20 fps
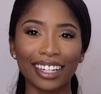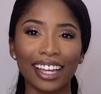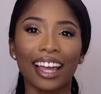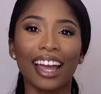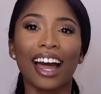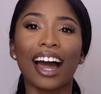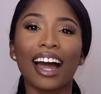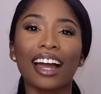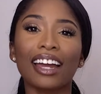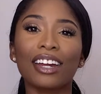
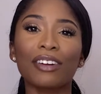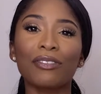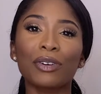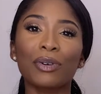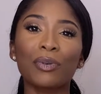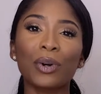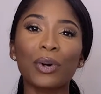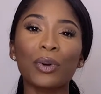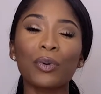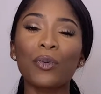Hi
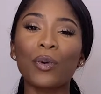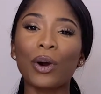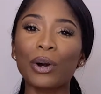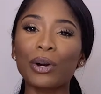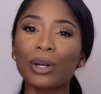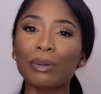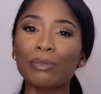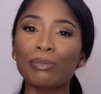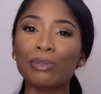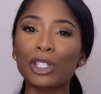everyone,
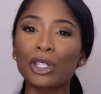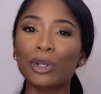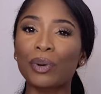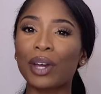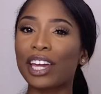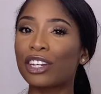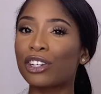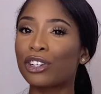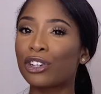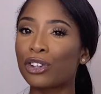welcome to
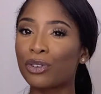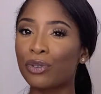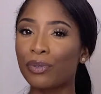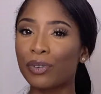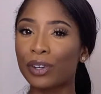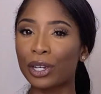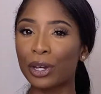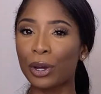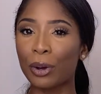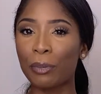a new
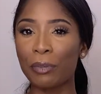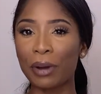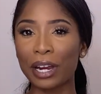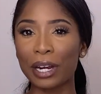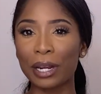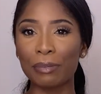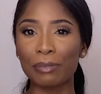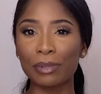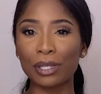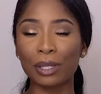video. My
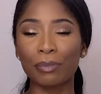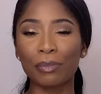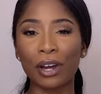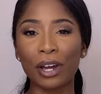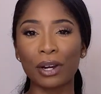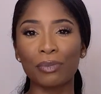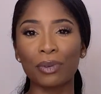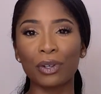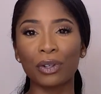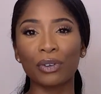name is
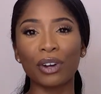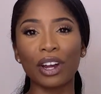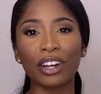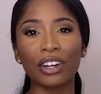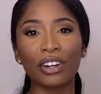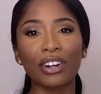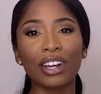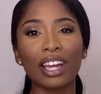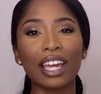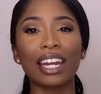Amani
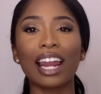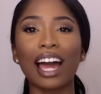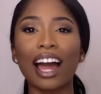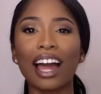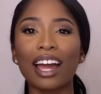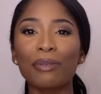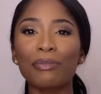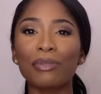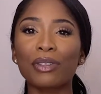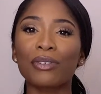McGregor and
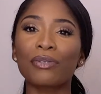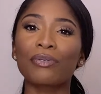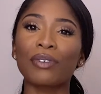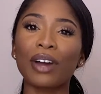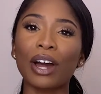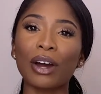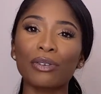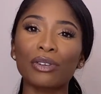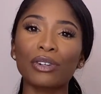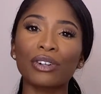I am the
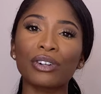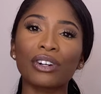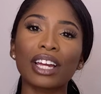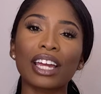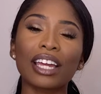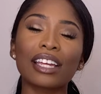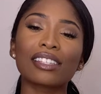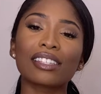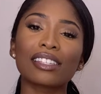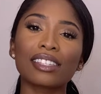founder
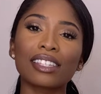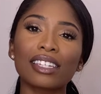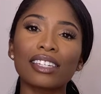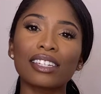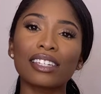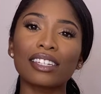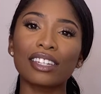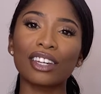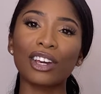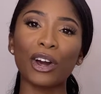and
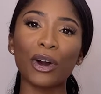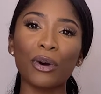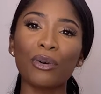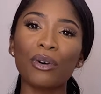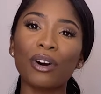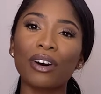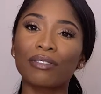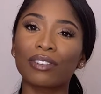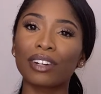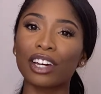CEO
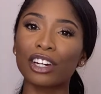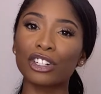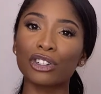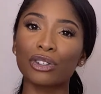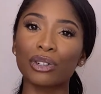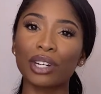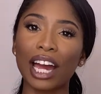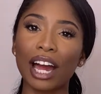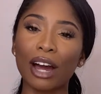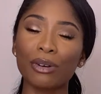of
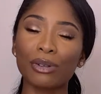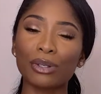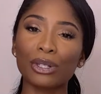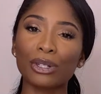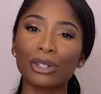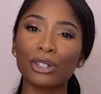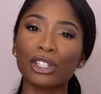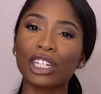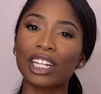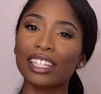
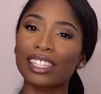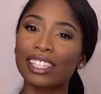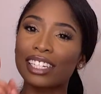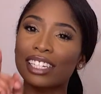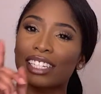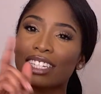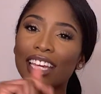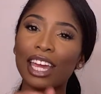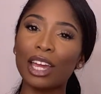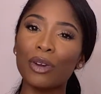LuxuryHouseSearch, and
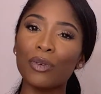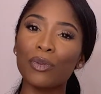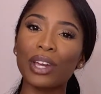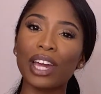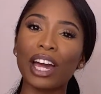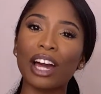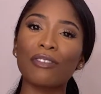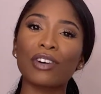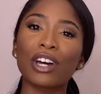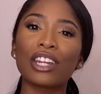today we
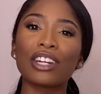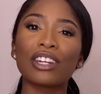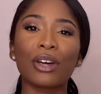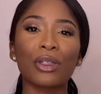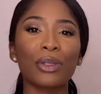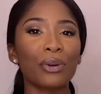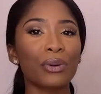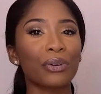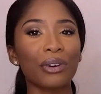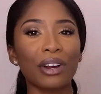have
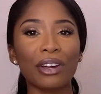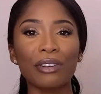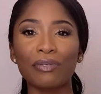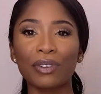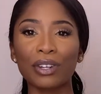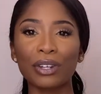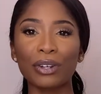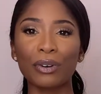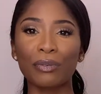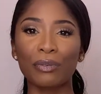another great
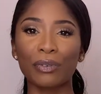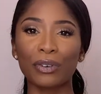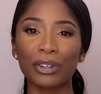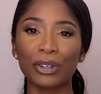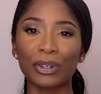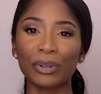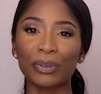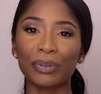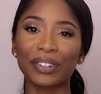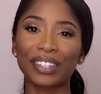video for
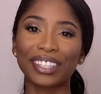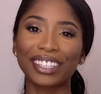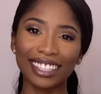you.